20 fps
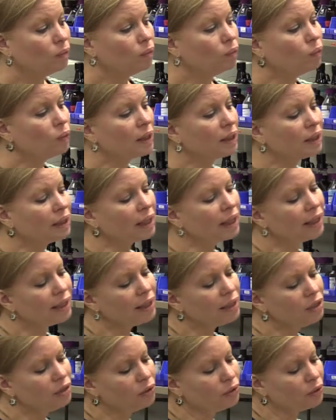What
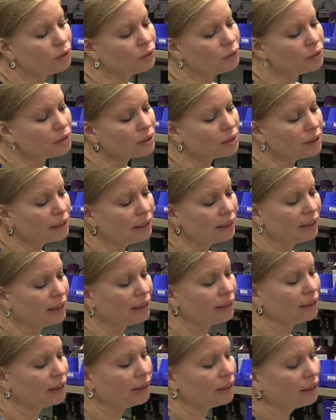I use
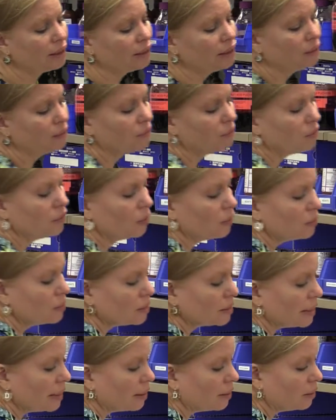in, in
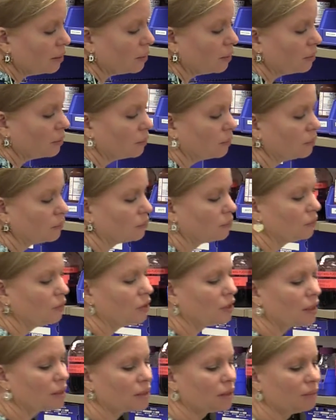those that are
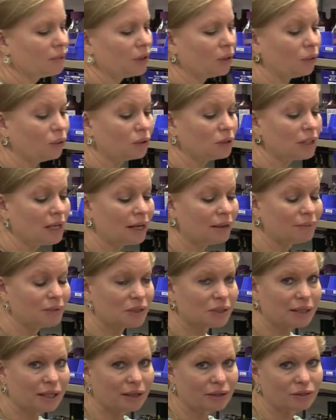kind of some of the old
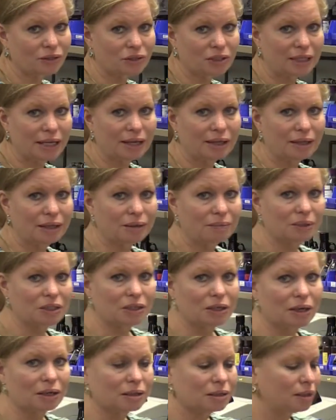timers that understand
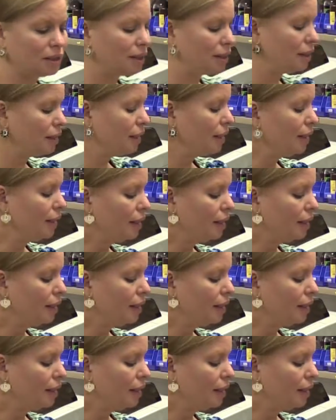hematoxylin